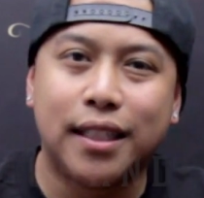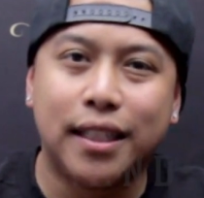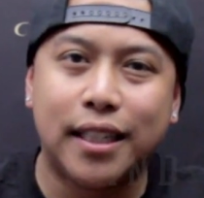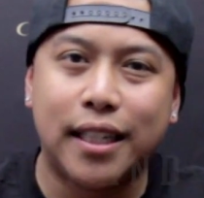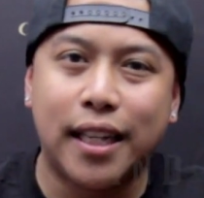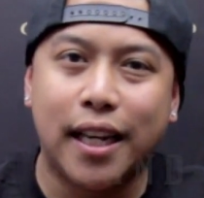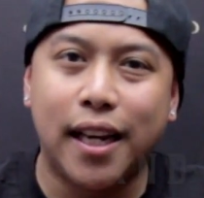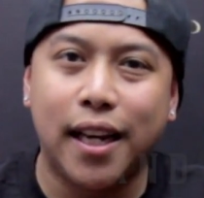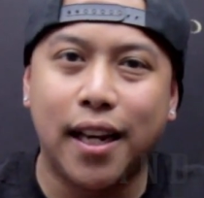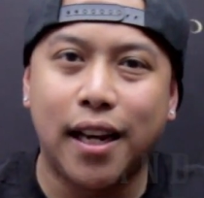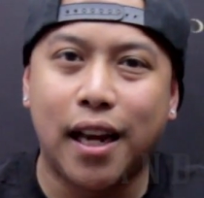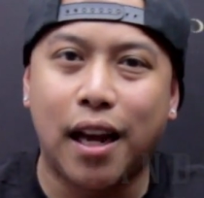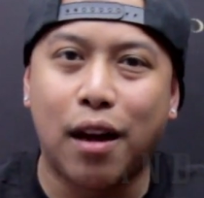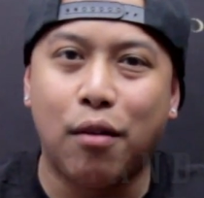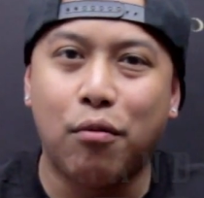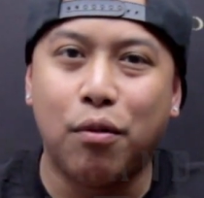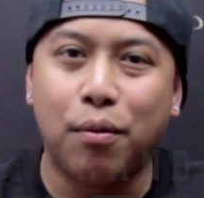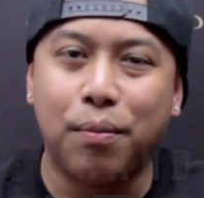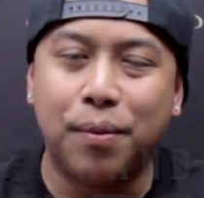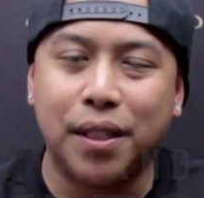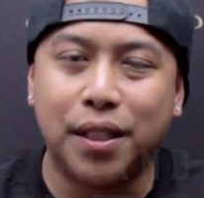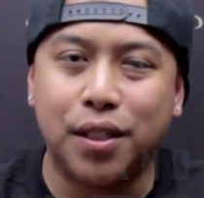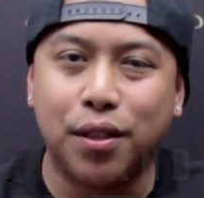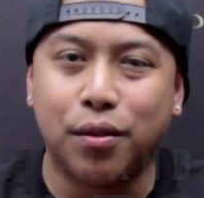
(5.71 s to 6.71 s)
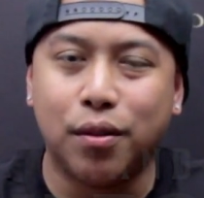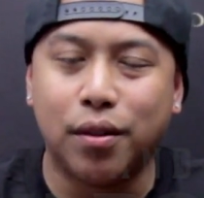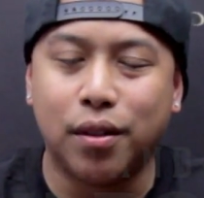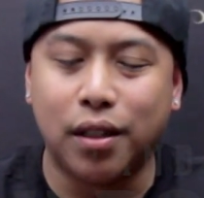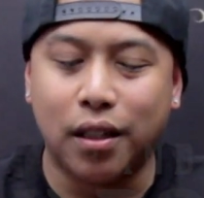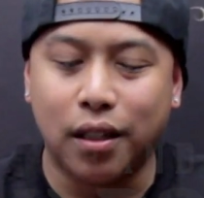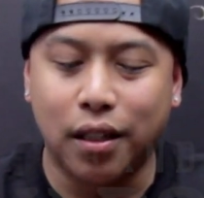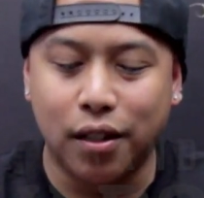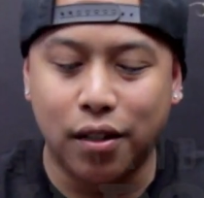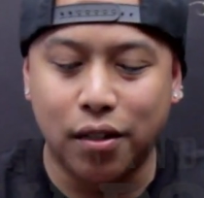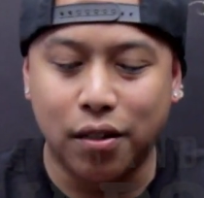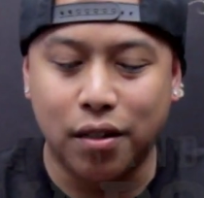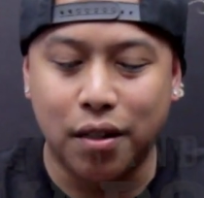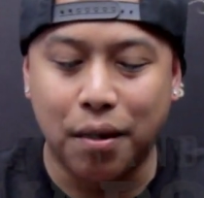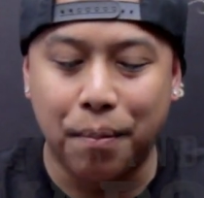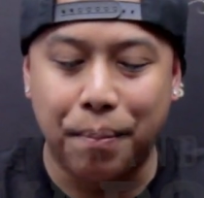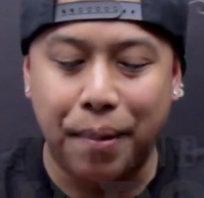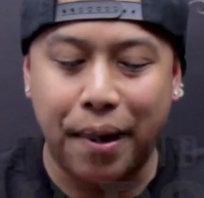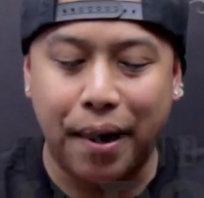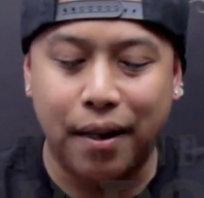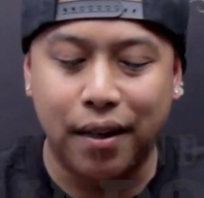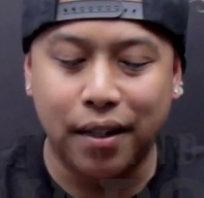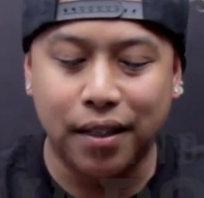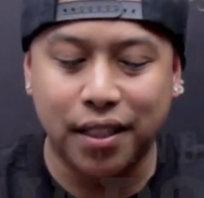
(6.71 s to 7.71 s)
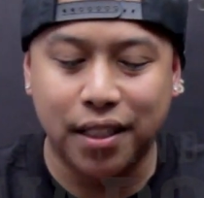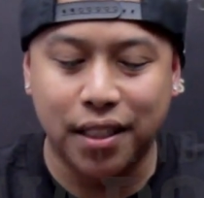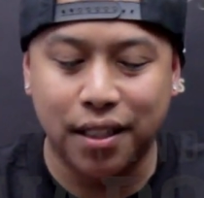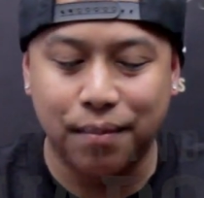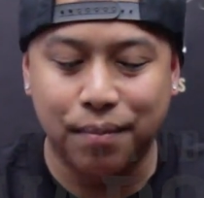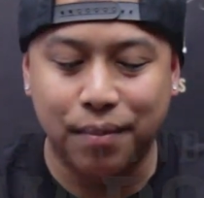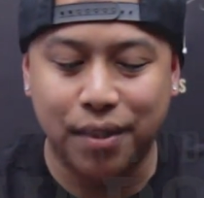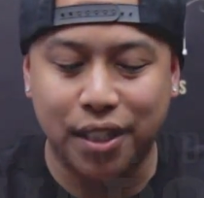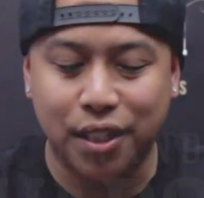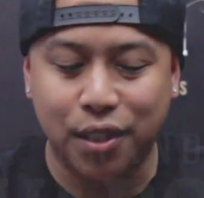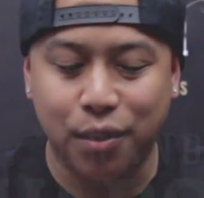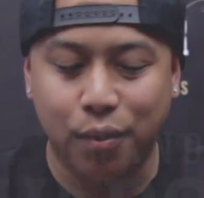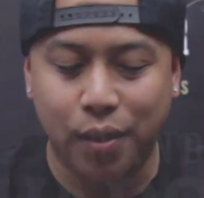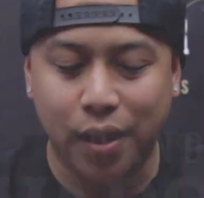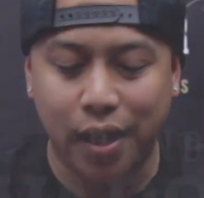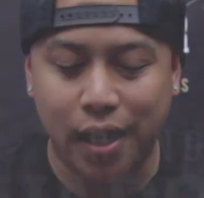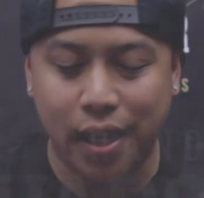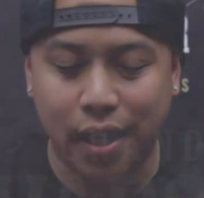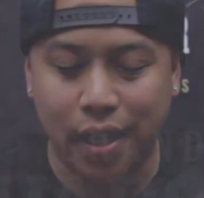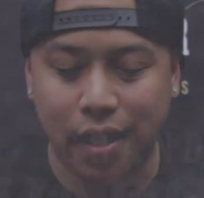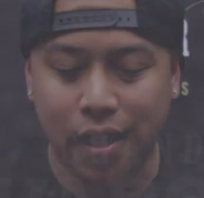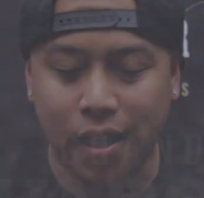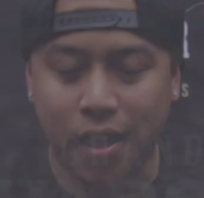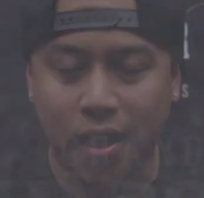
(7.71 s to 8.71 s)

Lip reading: Today I will be doing a little comparison between